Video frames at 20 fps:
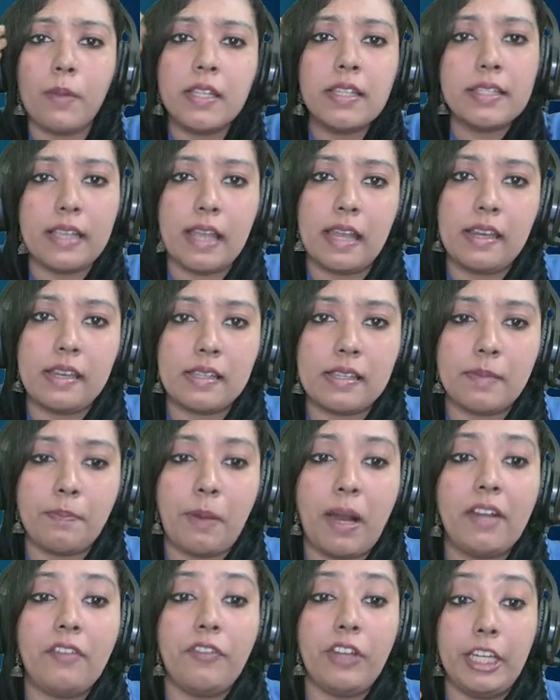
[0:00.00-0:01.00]
sense,
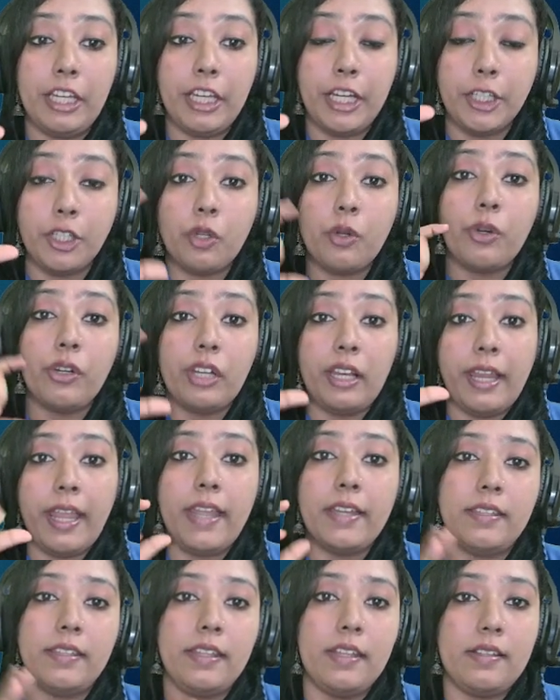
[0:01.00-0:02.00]
but we need to
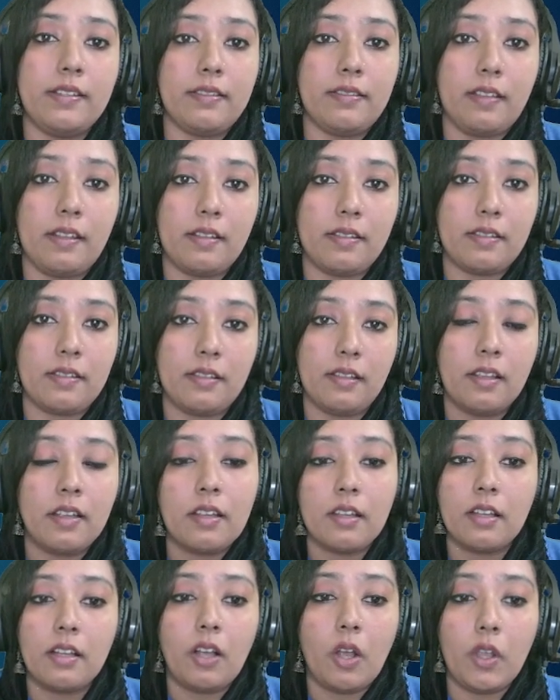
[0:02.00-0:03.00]
relate these things.
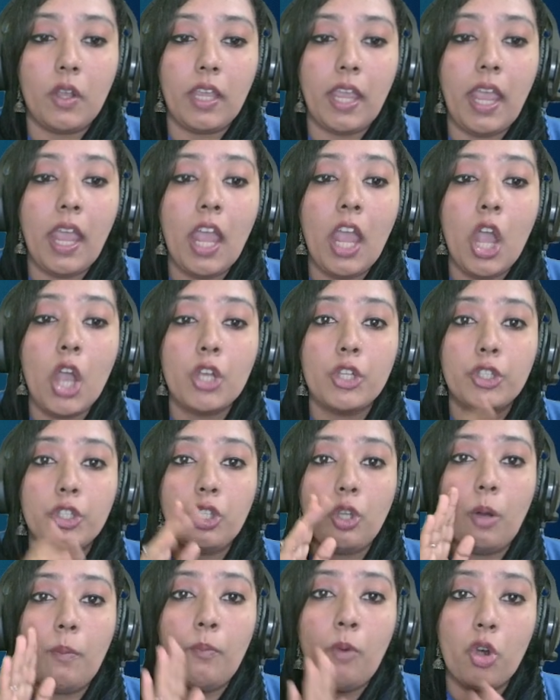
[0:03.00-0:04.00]
Okay.
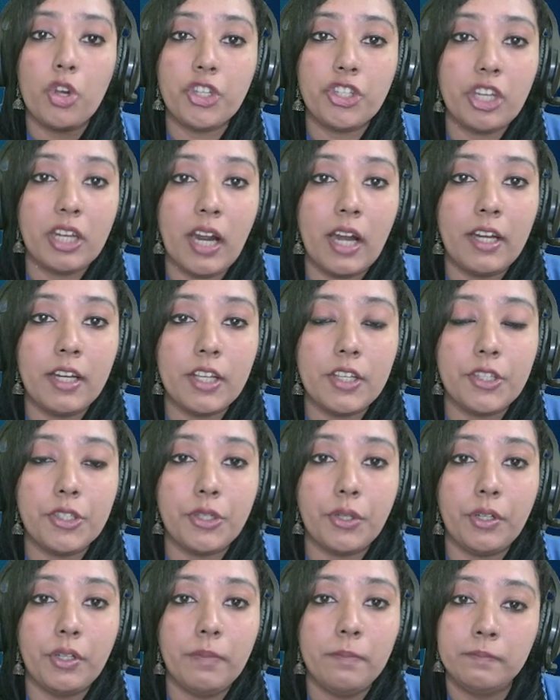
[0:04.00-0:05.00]
So motion
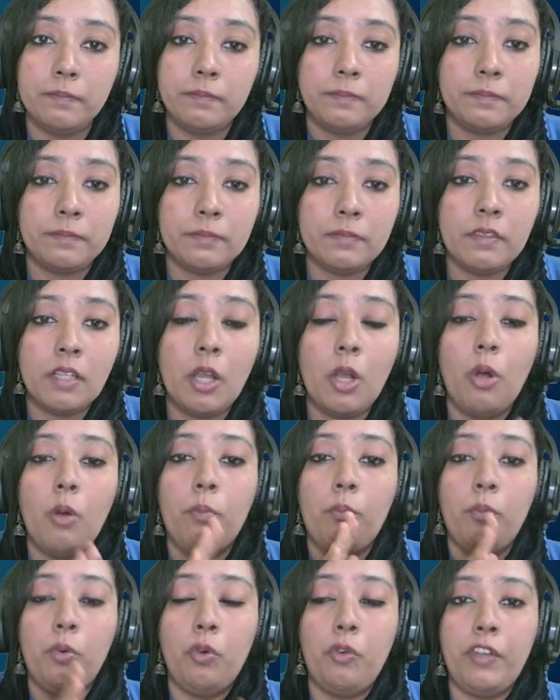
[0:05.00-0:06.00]
understood.
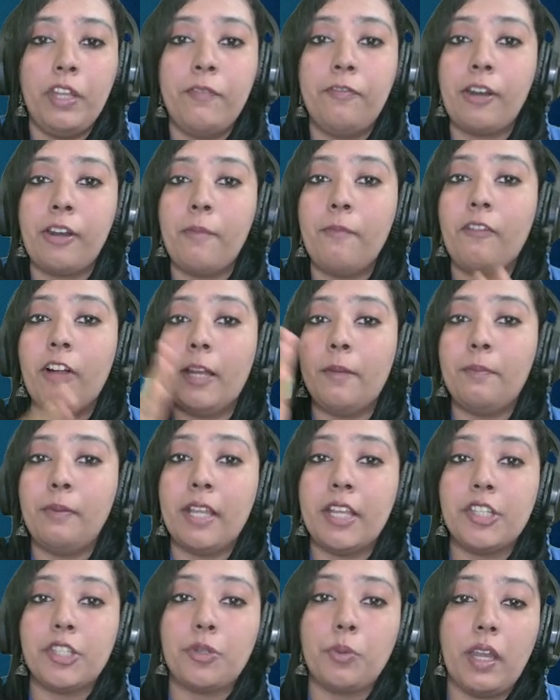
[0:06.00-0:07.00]
moving from one
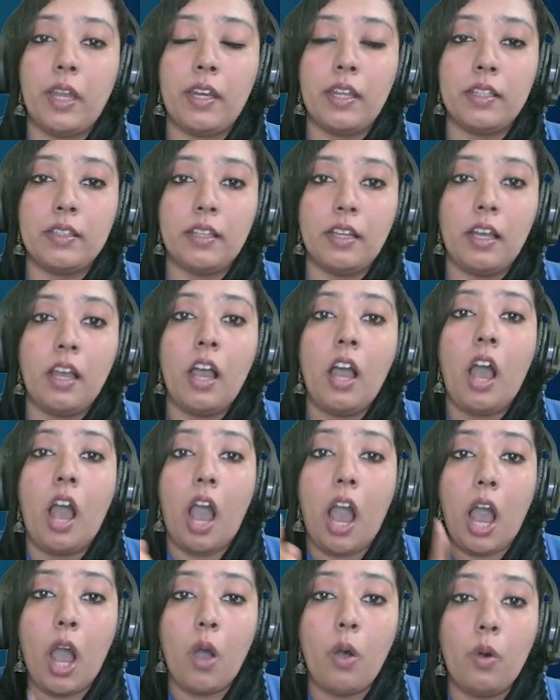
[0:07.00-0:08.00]
place to another.
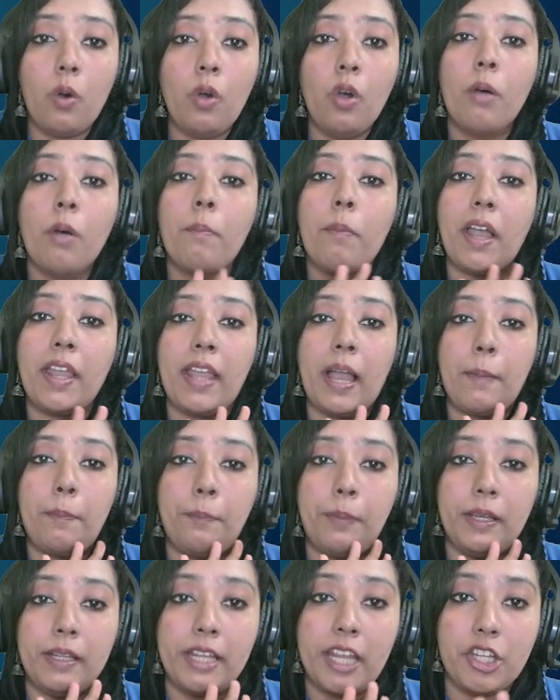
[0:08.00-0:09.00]
How? By
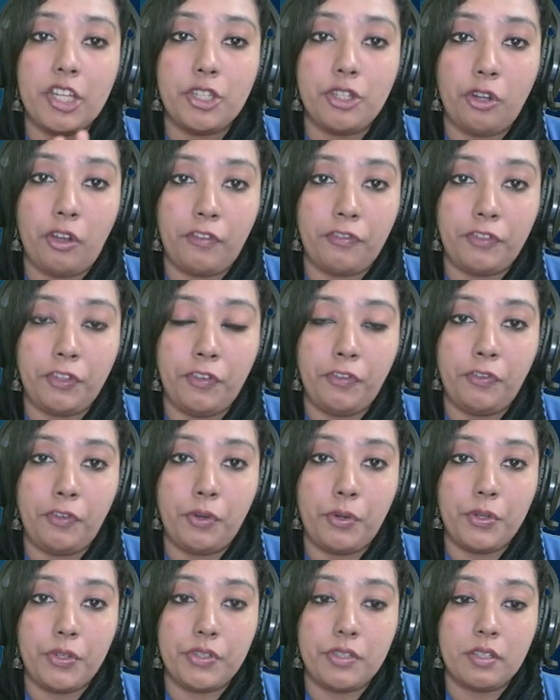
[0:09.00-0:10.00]
application of the
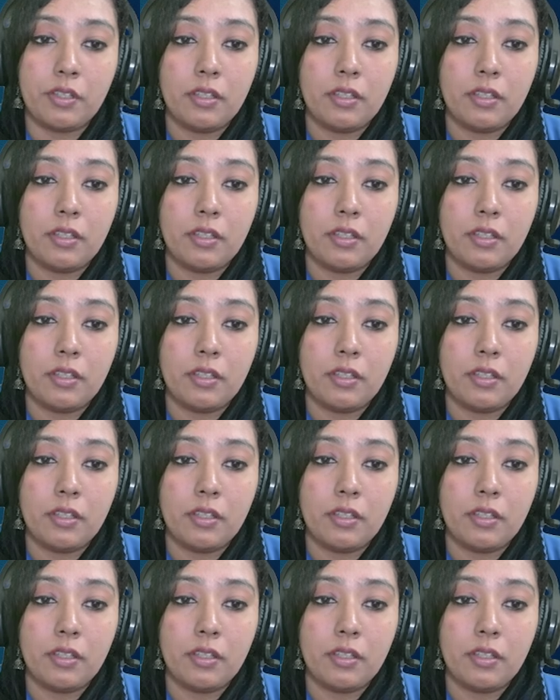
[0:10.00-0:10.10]
force.